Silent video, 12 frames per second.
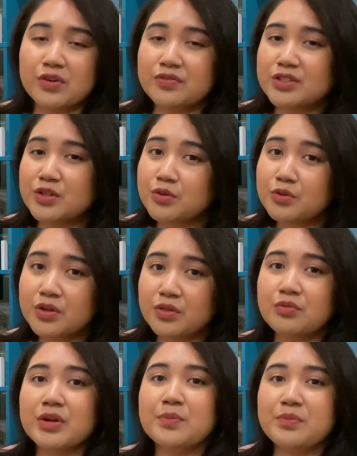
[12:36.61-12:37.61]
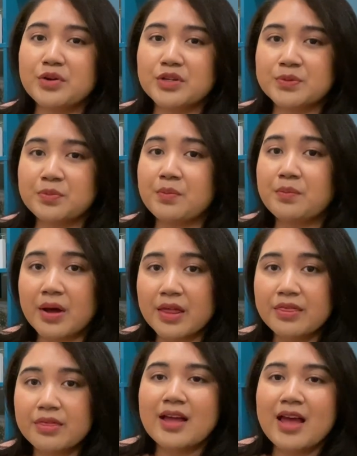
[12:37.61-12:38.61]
of 2 to 3 books per month.